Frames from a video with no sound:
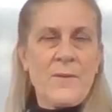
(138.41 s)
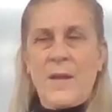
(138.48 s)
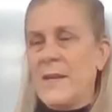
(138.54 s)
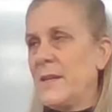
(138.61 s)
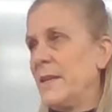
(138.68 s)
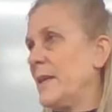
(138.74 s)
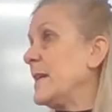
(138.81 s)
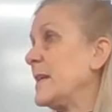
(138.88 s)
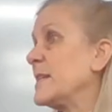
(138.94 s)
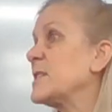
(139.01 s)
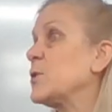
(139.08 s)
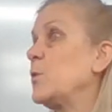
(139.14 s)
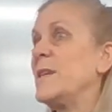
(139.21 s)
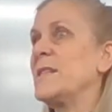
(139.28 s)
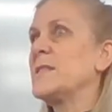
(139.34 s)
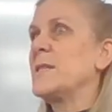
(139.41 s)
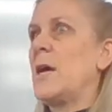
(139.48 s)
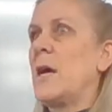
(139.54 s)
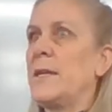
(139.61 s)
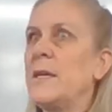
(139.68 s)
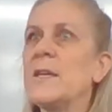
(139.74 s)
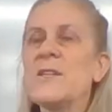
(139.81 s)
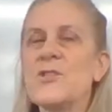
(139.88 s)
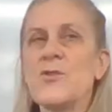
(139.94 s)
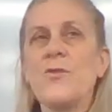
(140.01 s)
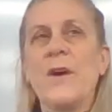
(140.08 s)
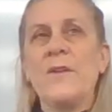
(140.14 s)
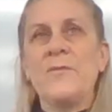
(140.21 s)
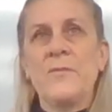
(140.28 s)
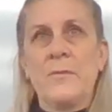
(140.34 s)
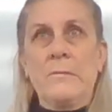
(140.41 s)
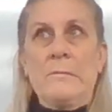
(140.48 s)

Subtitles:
like an x squared sine x graph.